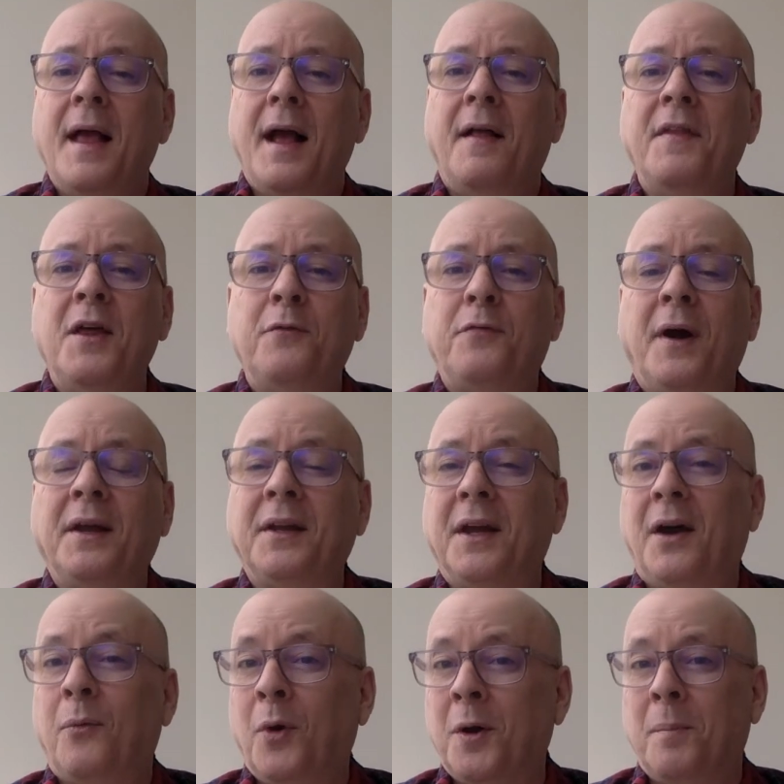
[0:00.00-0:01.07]
And then finally,
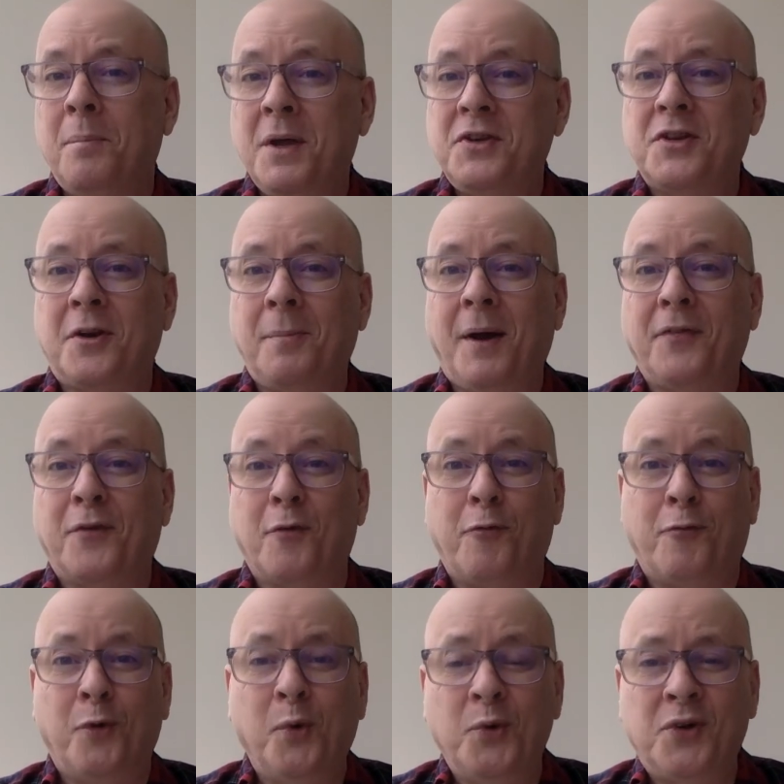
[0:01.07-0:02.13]
I want to mention about the
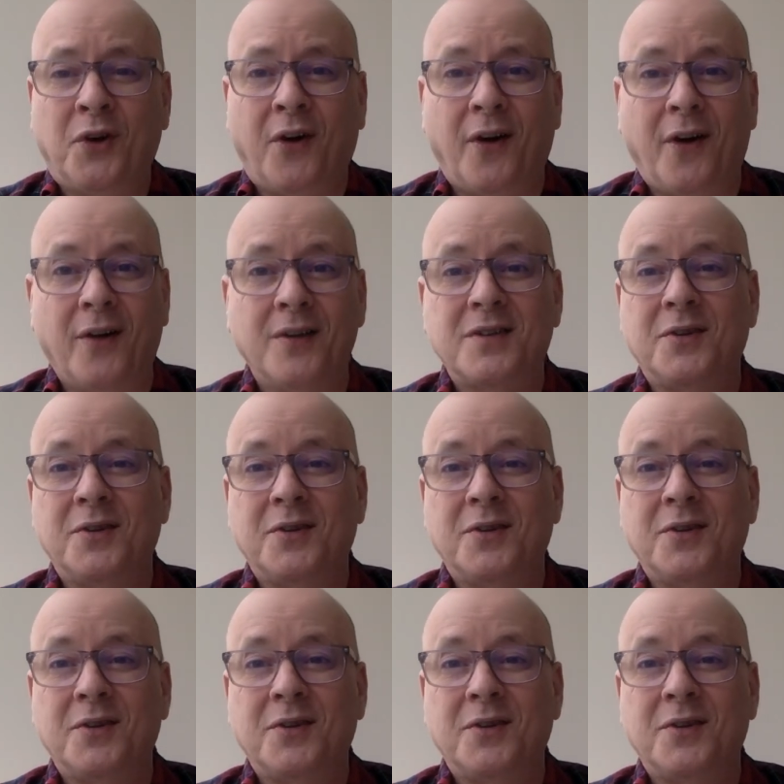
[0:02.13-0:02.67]
futars.